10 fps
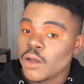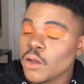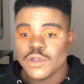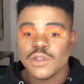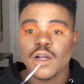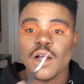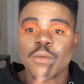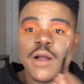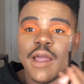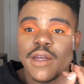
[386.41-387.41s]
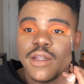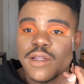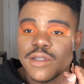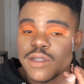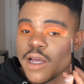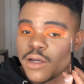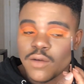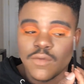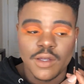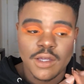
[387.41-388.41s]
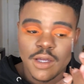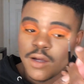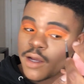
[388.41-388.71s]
I'm gonna start where I ended this line over here